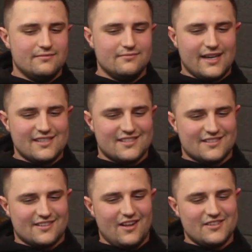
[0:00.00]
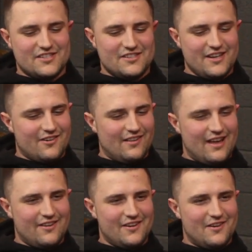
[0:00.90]
I guess just college in
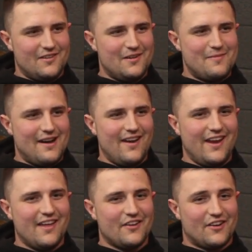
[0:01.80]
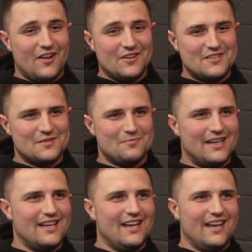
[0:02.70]
general. I don't know about any other
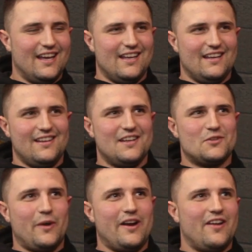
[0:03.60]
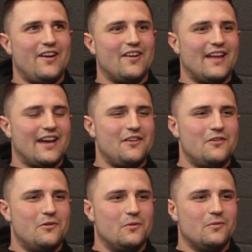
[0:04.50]
colleges, but it's weird here.
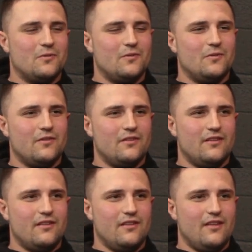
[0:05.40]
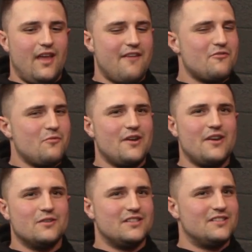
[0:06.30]
Like
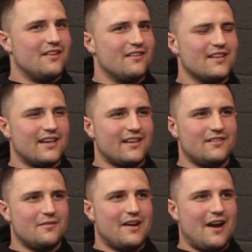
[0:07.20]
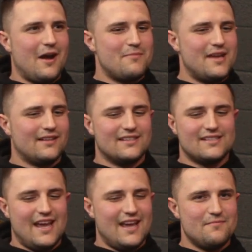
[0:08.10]
everyone knows each other. Like no matter how
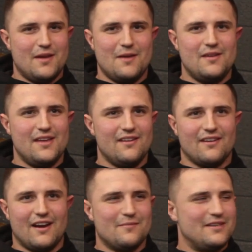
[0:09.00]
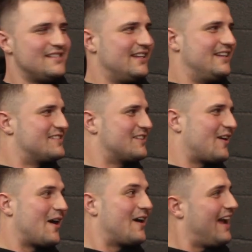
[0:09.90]
big the state may be or how many
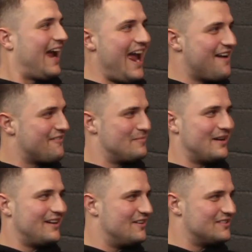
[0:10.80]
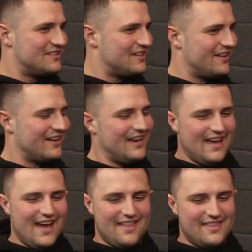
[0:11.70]
cities there are, everybody knows each other.